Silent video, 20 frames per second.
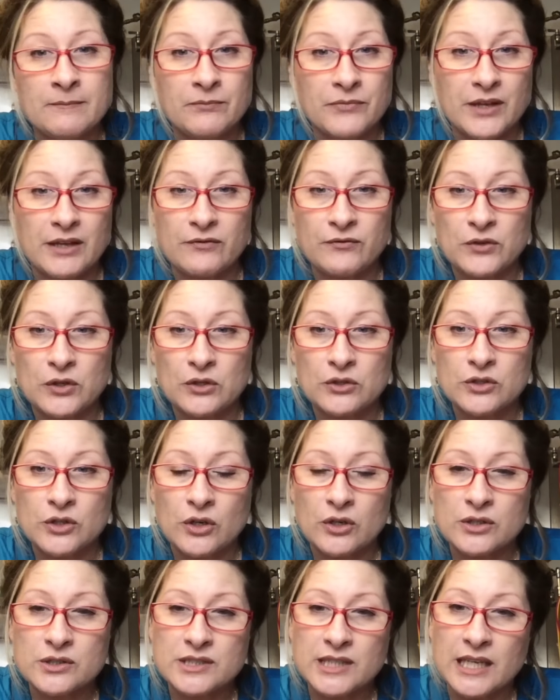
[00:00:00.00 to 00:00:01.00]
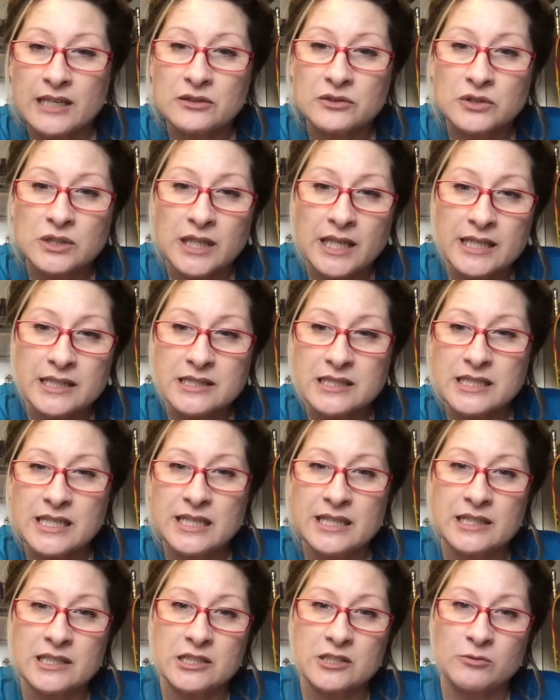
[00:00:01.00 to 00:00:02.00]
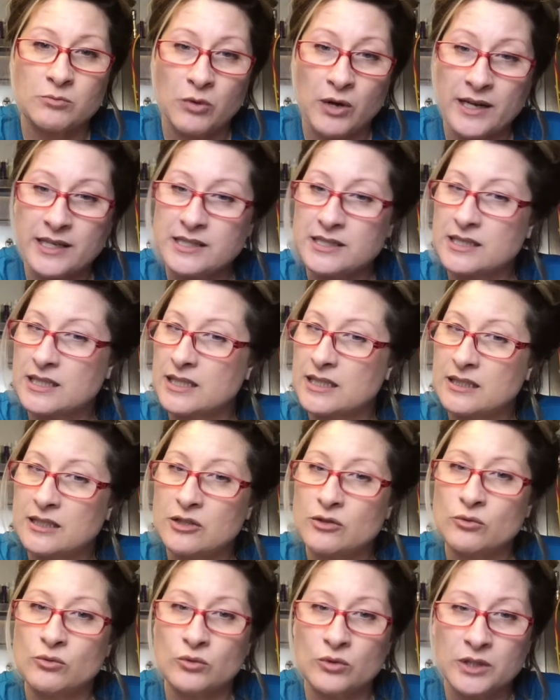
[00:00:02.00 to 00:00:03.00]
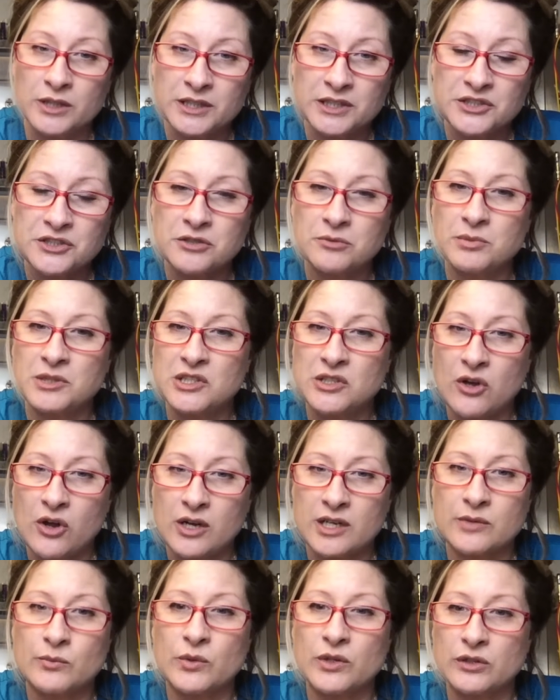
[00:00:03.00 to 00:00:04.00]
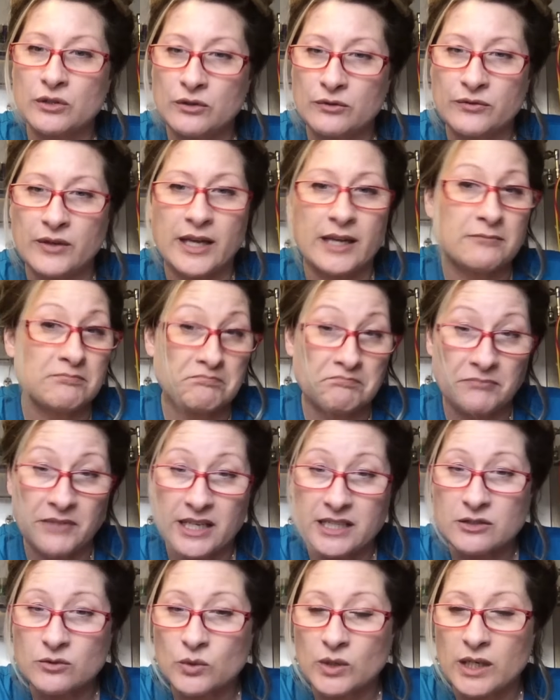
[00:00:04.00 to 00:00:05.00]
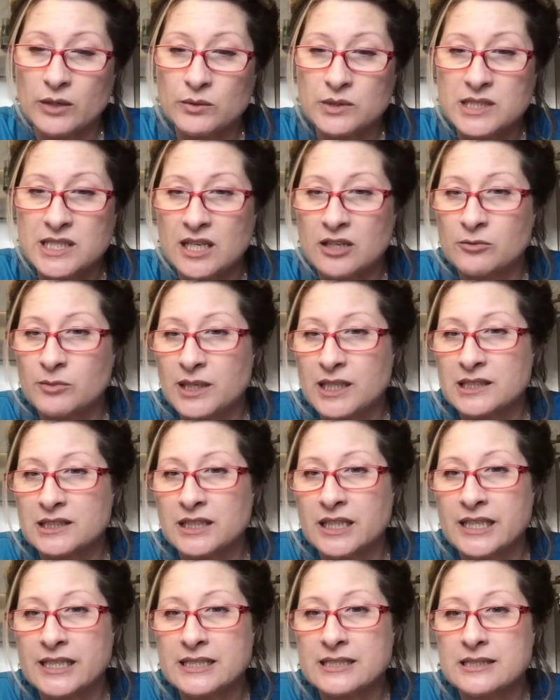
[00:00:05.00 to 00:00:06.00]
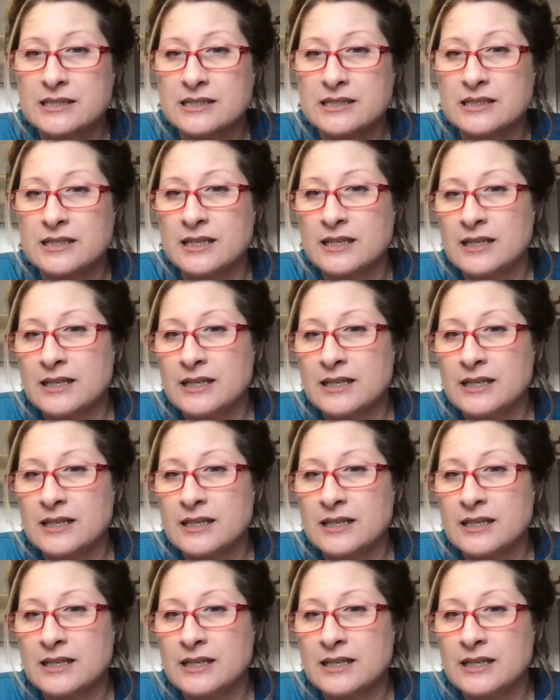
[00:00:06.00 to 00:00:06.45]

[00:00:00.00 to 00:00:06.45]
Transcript: If your dog's anal glands need express, then you really should be talking with your vet. That's what I would tell my clients.